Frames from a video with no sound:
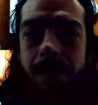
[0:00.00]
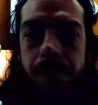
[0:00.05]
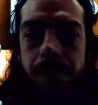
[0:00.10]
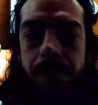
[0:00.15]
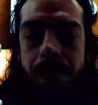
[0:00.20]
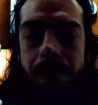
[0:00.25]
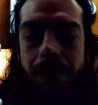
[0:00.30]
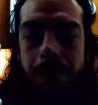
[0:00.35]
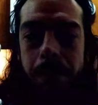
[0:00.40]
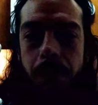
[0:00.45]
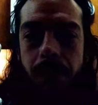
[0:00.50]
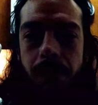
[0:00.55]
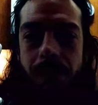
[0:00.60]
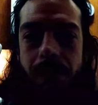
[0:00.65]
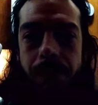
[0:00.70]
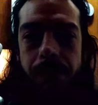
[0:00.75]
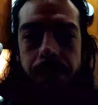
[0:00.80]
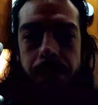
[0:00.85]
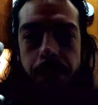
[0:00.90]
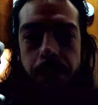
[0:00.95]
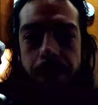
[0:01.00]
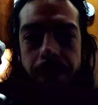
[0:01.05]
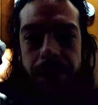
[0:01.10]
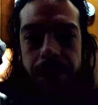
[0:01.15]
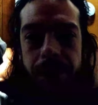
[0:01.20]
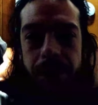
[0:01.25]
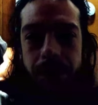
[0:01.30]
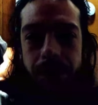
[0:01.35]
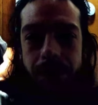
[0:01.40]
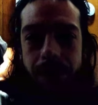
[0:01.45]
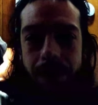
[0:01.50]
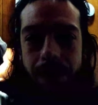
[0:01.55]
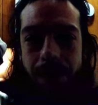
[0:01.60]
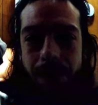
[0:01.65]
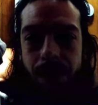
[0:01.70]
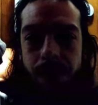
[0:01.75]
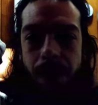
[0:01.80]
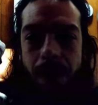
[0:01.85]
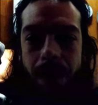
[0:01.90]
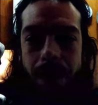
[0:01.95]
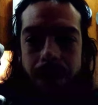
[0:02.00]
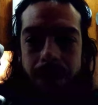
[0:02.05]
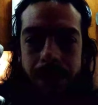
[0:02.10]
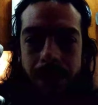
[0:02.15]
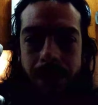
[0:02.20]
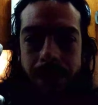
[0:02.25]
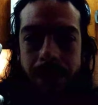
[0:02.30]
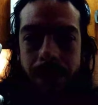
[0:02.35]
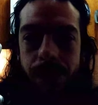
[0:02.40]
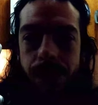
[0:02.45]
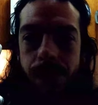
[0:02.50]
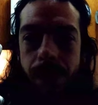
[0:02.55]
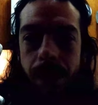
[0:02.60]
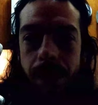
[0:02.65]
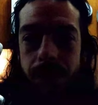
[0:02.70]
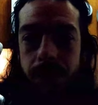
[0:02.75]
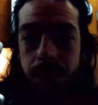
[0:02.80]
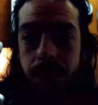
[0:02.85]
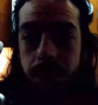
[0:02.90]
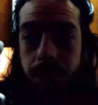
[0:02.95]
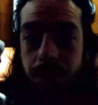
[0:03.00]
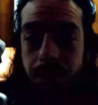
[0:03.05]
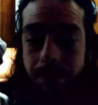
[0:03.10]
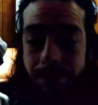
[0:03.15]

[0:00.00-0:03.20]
credible information It's fact checked and factual.